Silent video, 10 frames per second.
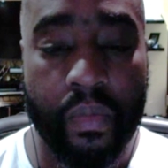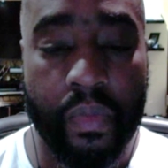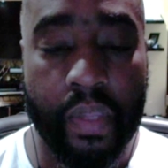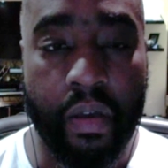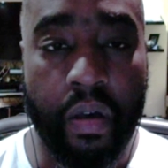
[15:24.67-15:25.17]

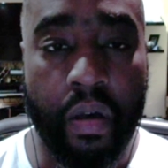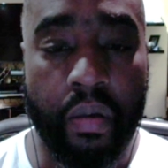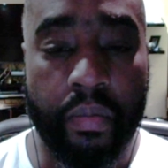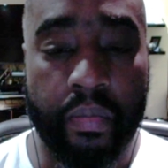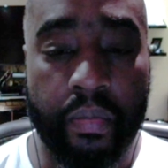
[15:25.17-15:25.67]

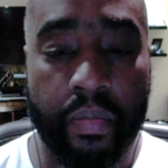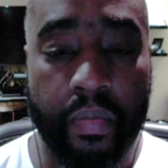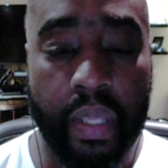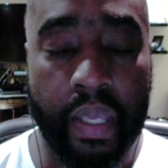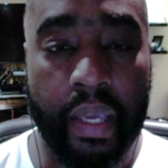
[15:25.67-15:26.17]
um,
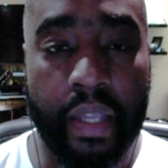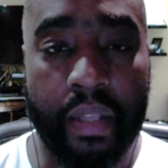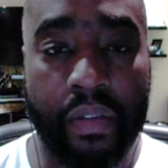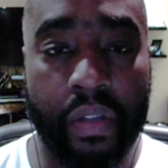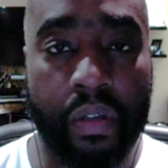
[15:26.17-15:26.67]
and
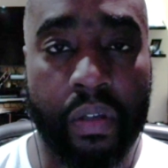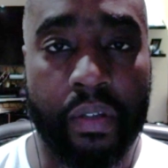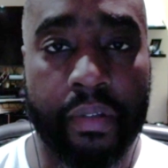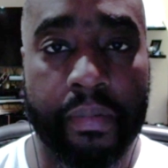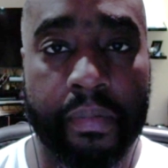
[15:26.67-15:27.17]

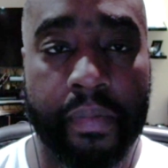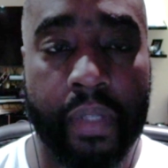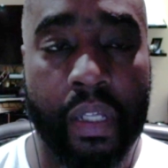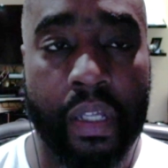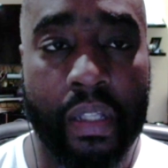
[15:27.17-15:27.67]

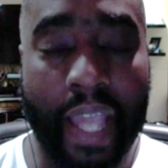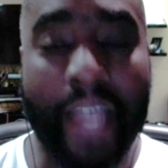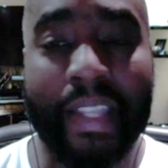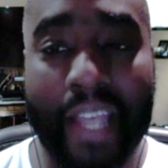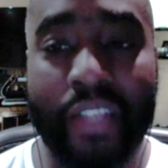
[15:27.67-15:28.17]

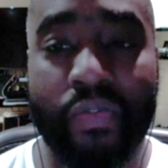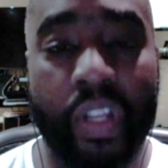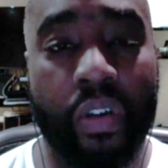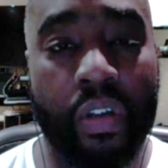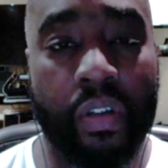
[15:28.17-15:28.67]
that's really
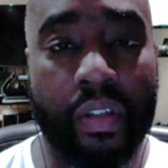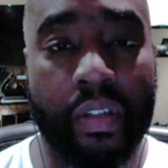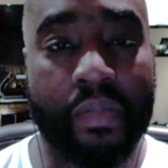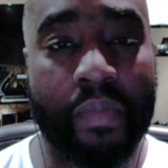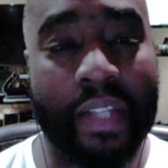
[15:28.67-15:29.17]
good because
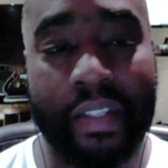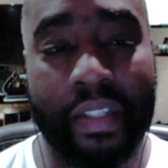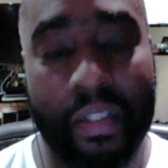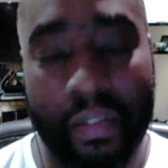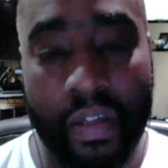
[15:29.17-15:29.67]

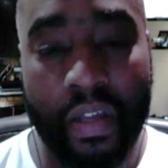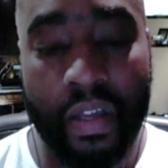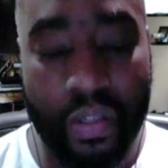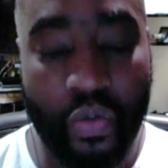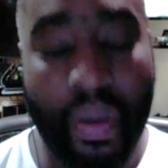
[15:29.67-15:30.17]
mentally
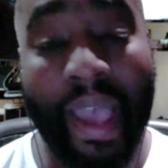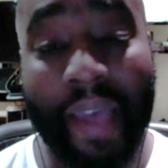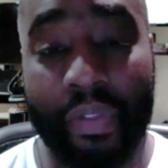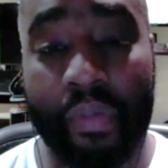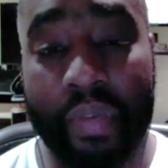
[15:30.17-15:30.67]
you have
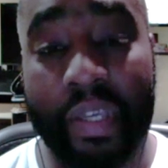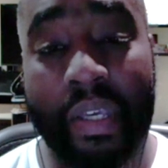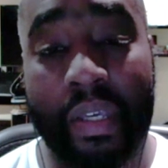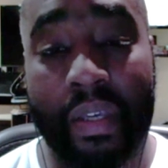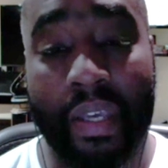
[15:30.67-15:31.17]
to
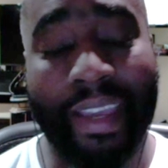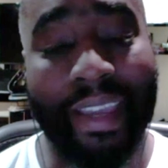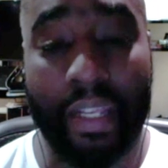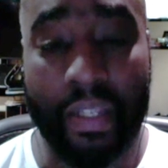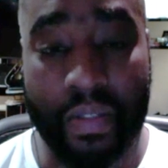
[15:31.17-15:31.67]
be
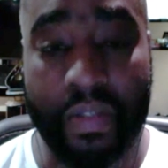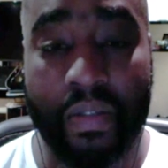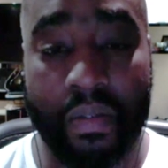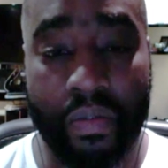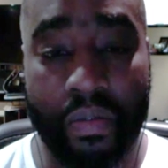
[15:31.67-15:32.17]
in this.
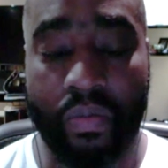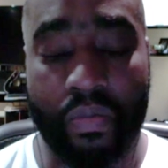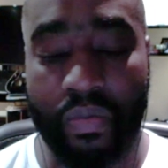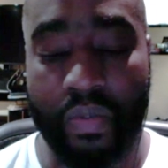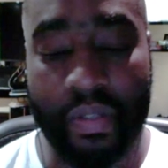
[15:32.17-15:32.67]

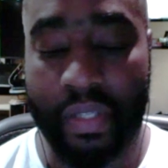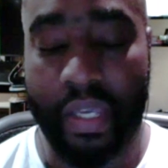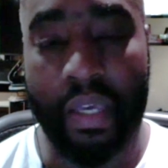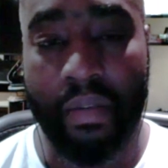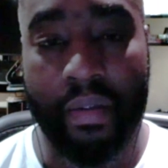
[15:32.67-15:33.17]
You just
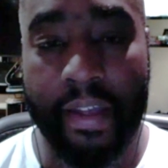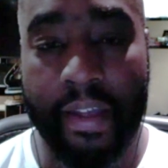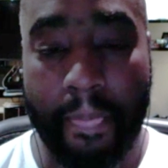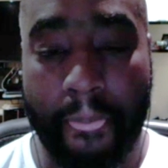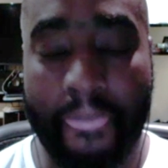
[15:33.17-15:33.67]
can't
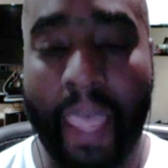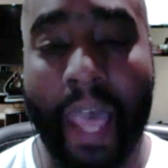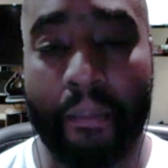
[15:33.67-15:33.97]
not